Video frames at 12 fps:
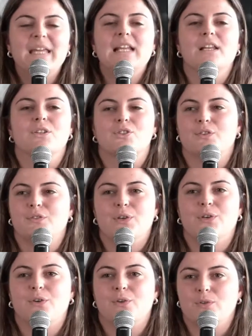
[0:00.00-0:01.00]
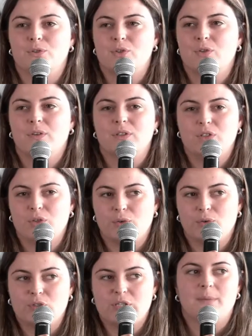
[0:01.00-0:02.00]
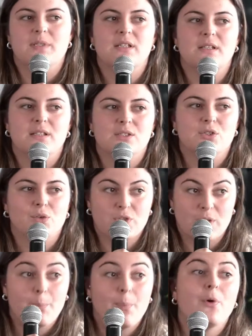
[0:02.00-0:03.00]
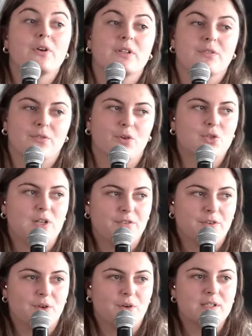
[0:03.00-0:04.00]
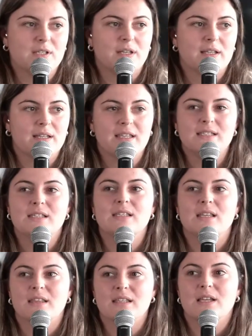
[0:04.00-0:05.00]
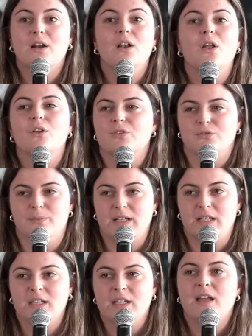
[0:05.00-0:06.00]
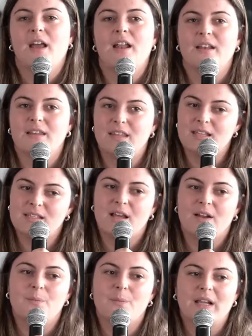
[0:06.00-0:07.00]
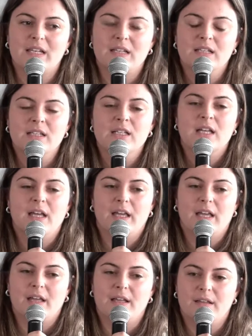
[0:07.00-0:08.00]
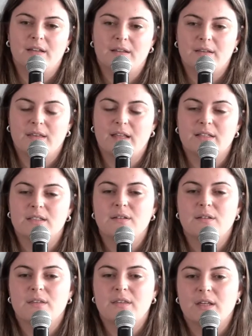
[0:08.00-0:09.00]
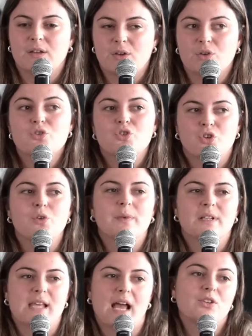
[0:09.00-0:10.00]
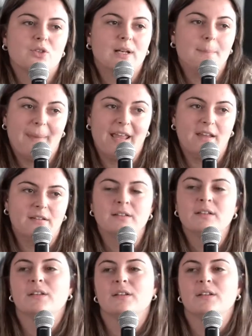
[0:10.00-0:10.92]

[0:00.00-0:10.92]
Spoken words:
billions of euros to subsidies to support fossil fuels. These are a lot of money, and these are money that the consumers actually pay.